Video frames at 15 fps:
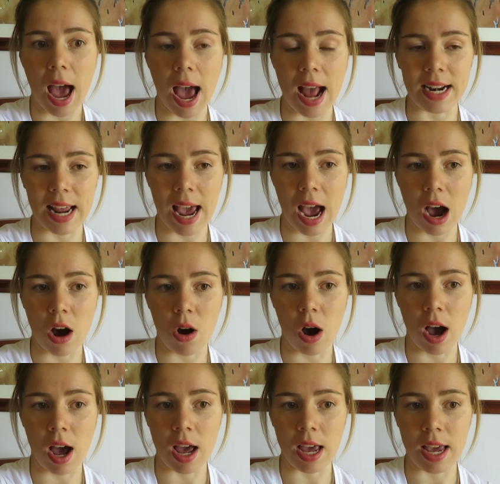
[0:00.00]
and how
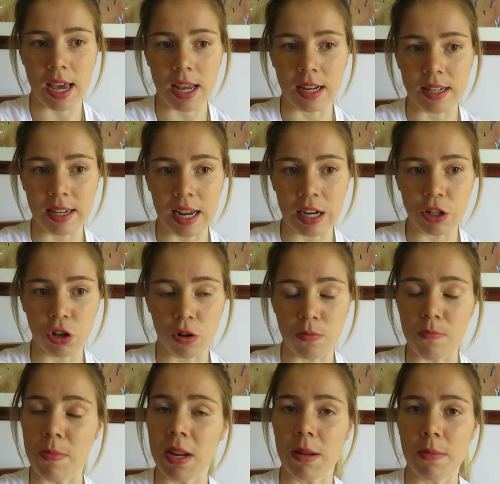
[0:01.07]
I intend
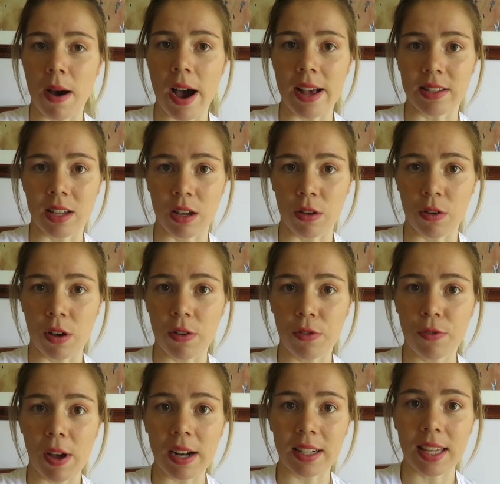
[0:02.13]
on minimizing
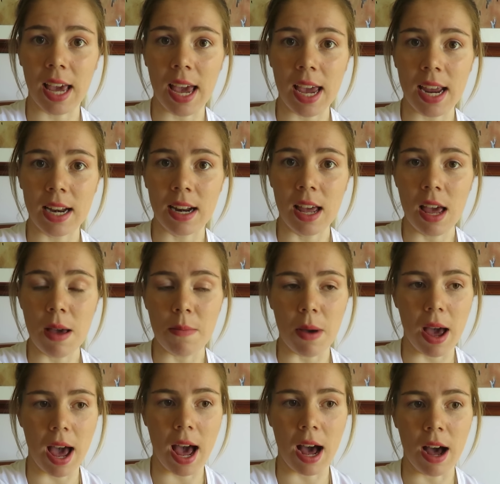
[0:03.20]
fat gain.
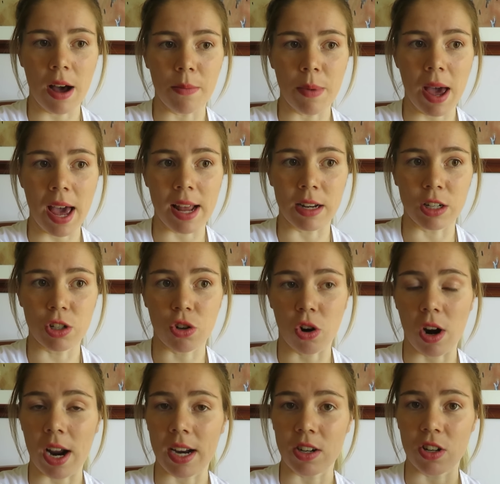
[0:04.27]
Um, and
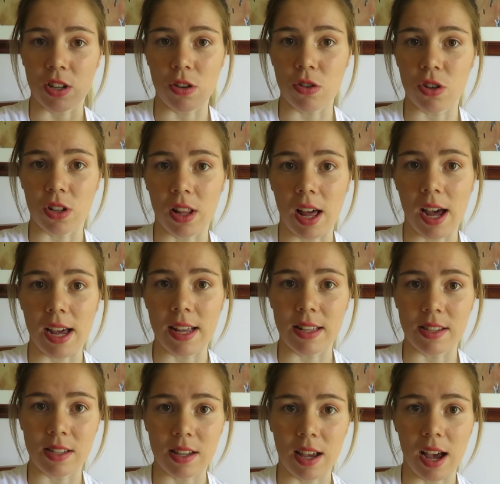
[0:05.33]
trying to
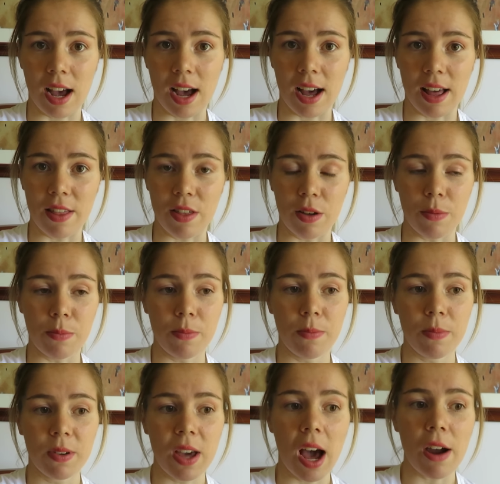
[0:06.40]
utilize uh, the
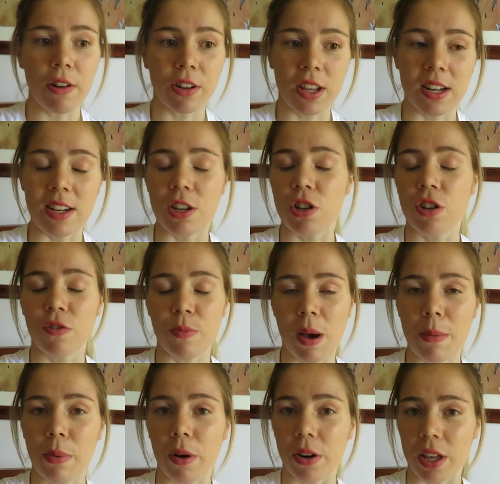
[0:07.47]
current condition of
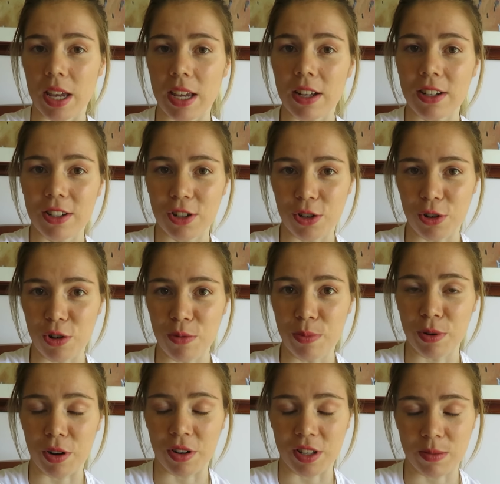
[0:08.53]
my body to
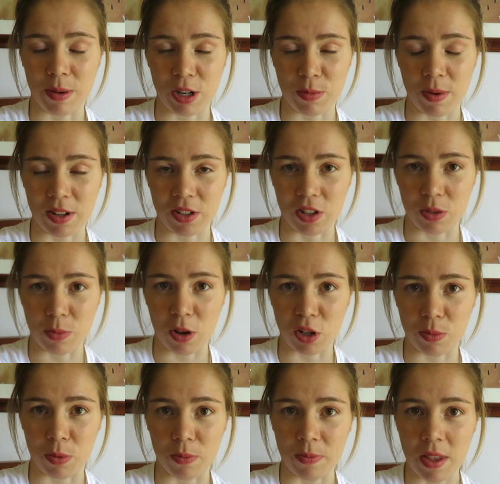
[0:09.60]
put on as much muscle as
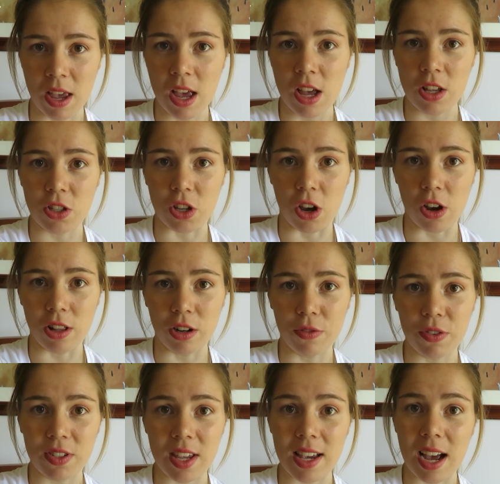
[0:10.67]
possible. So a little
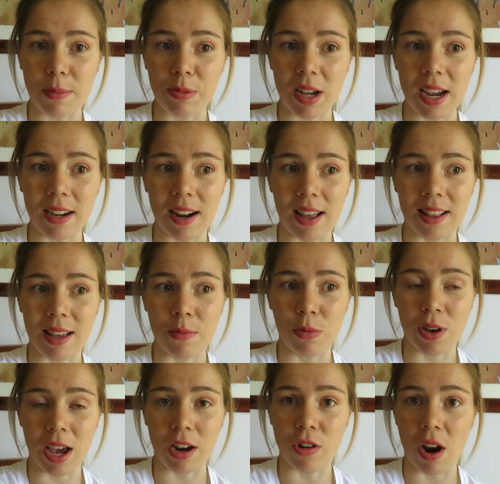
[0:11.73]
physique update and then
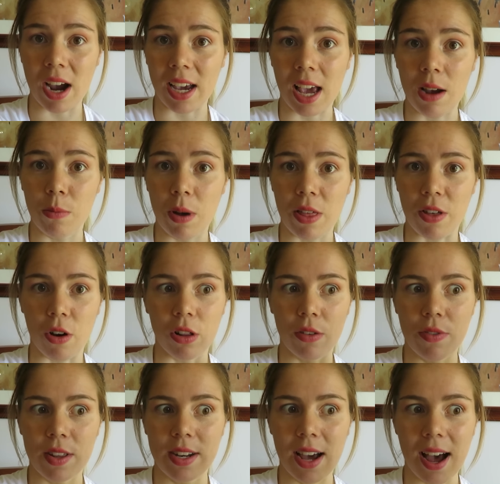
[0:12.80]
we'll get cracking with all
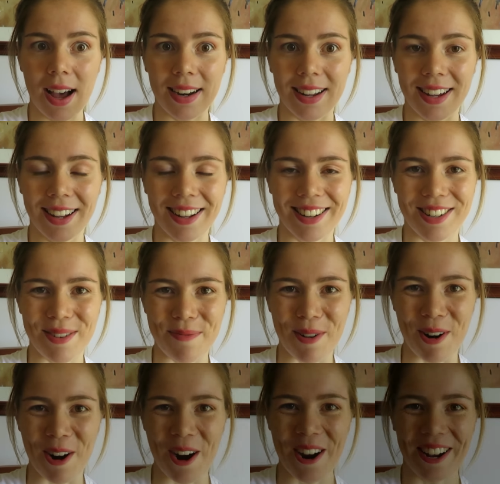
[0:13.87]
of the data
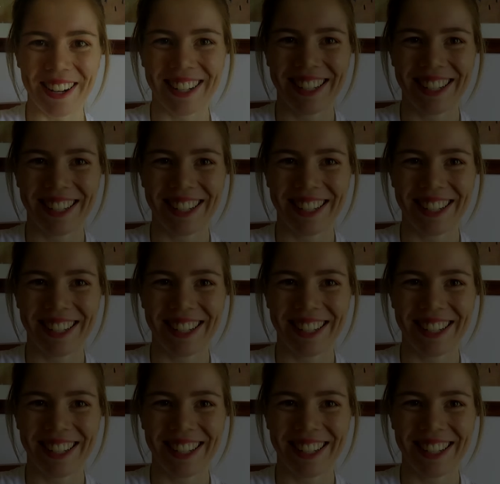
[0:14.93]
tomorrow.